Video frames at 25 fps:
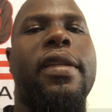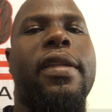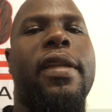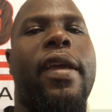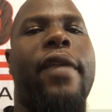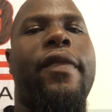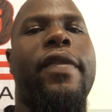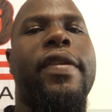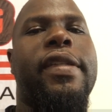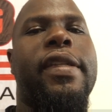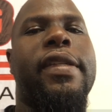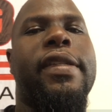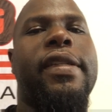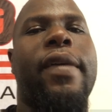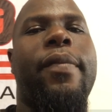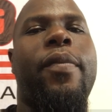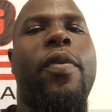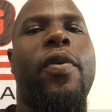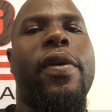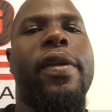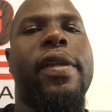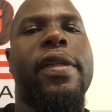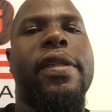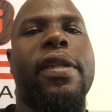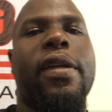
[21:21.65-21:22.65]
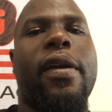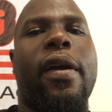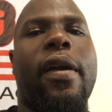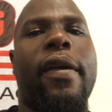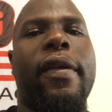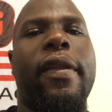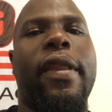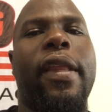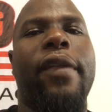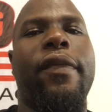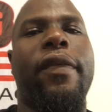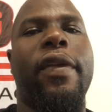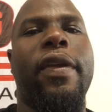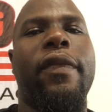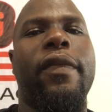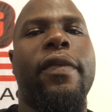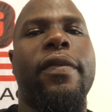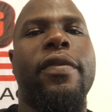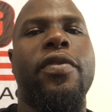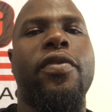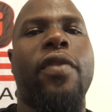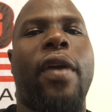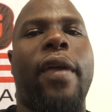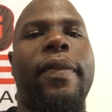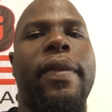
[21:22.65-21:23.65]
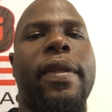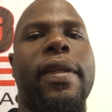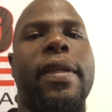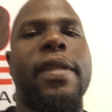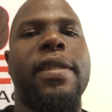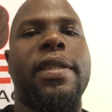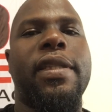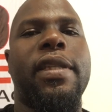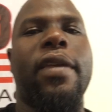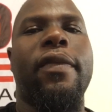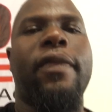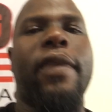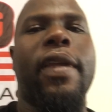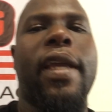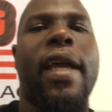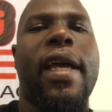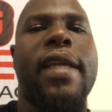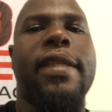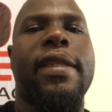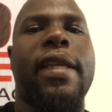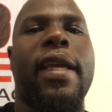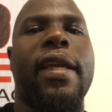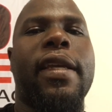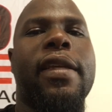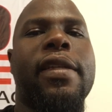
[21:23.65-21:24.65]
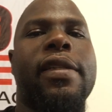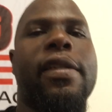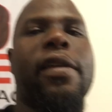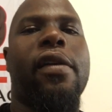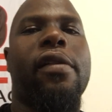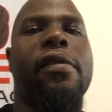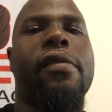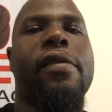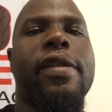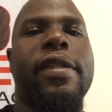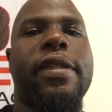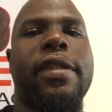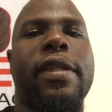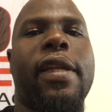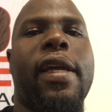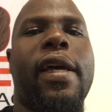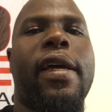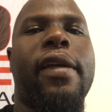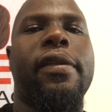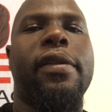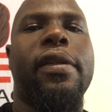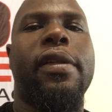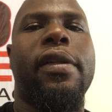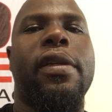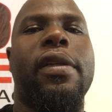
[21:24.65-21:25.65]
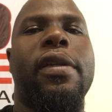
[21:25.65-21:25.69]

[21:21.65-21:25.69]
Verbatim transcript: Ever since I bought this car, I never even dropped it to see if the gas tank is all rusted out.